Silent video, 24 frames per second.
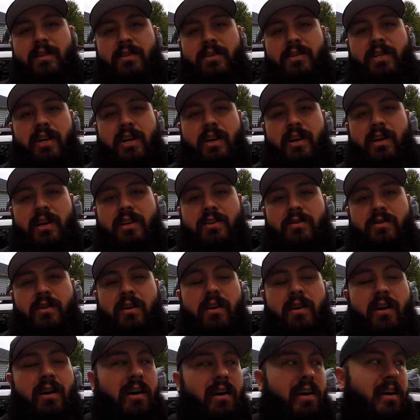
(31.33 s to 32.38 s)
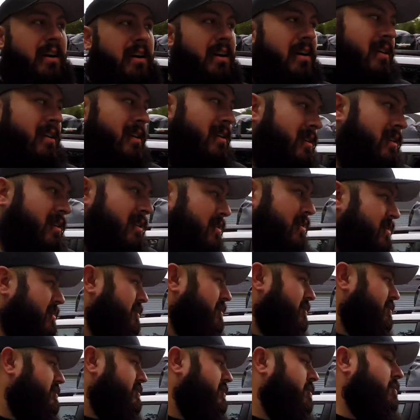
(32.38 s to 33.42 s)
Cherokee Trailhawk.
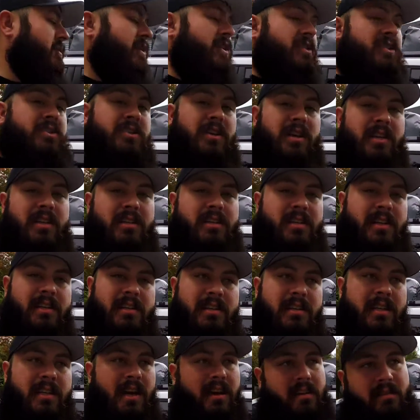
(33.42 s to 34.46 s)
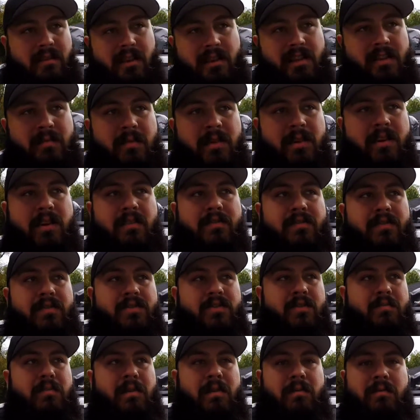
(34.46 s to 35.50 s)
You say, why don't you lay the seats down? That should be enough for
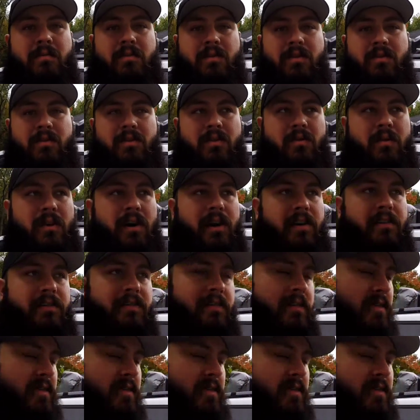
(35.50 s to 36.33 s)
two people, you and your wife.